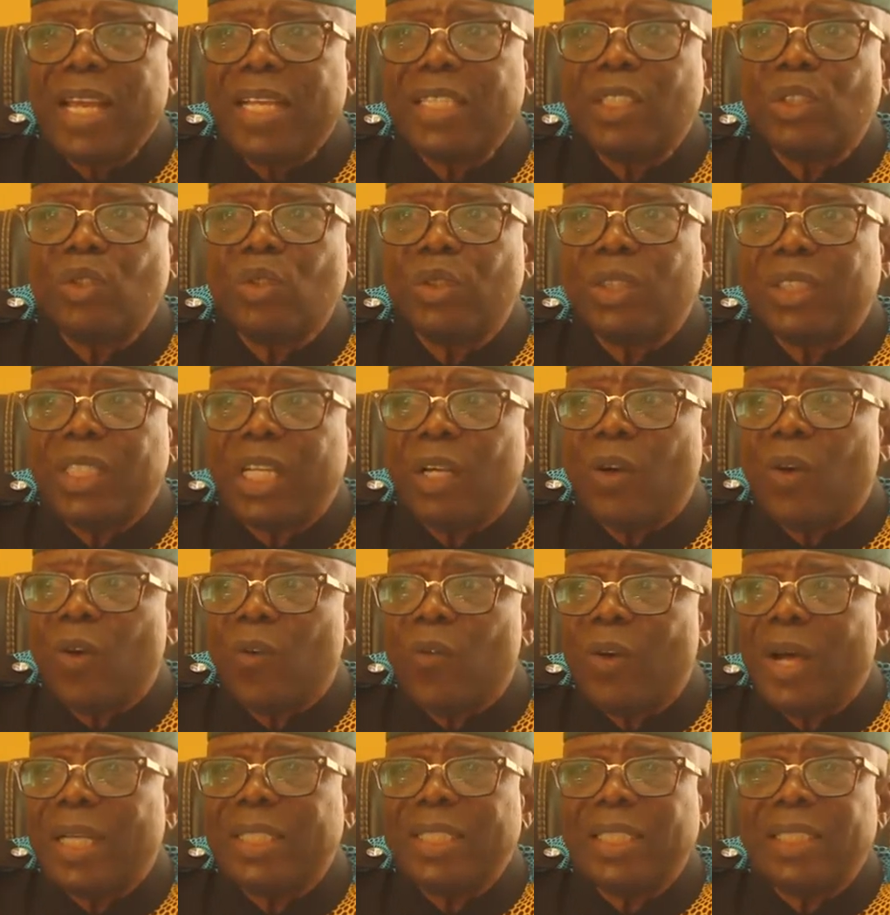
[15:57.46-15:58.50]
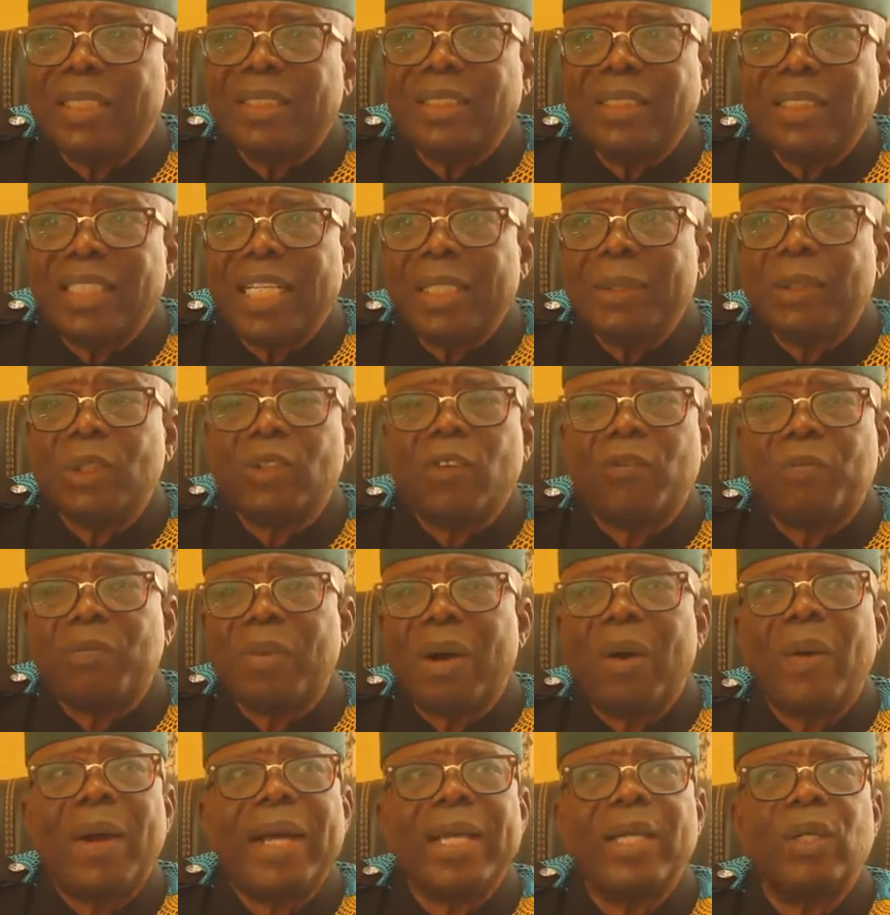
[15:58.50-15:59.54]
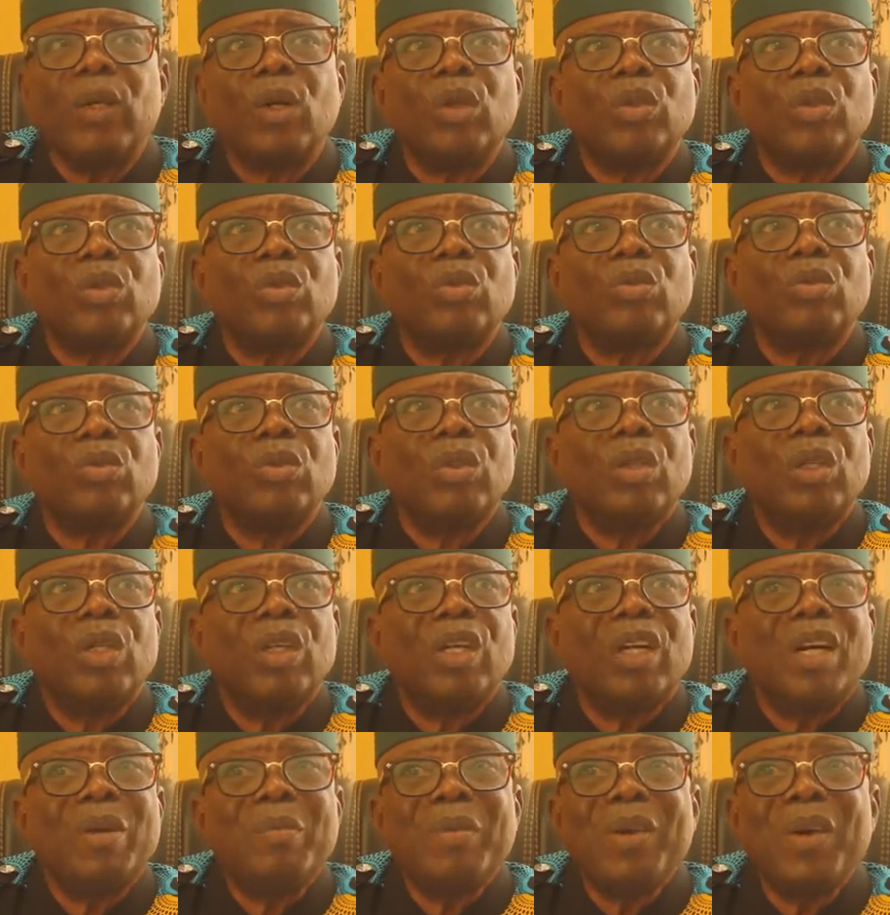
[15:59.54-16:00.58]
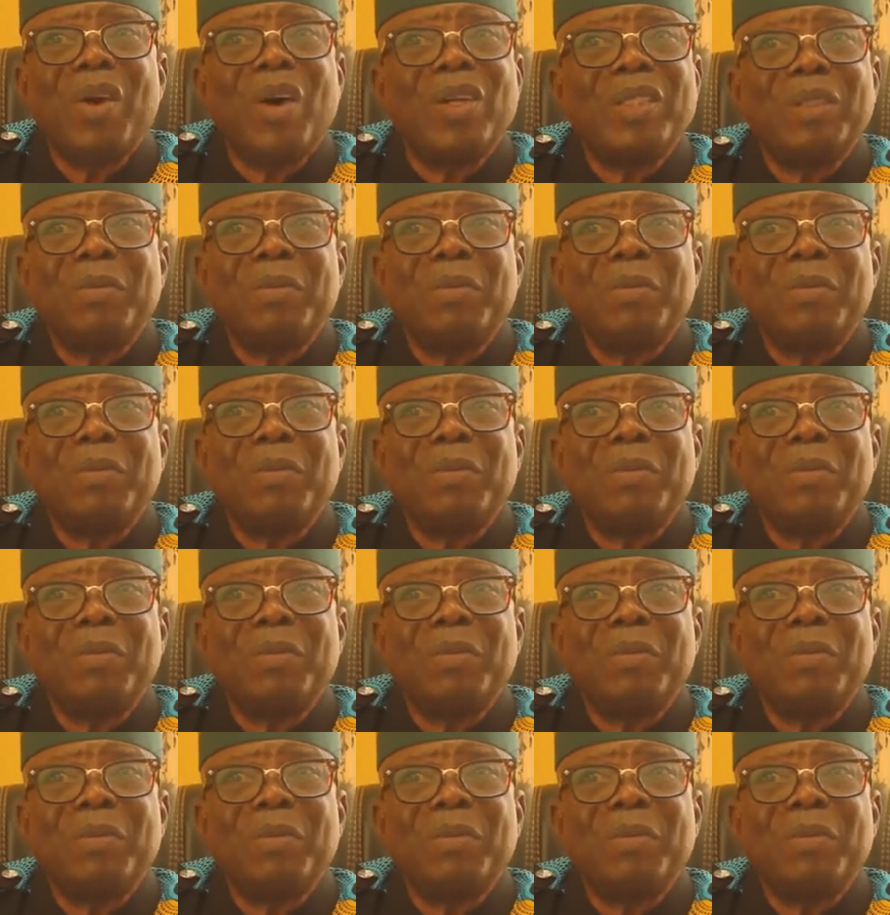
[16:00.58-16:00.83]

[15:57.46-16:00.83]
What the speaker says: to take over the reins of power in Osun. Because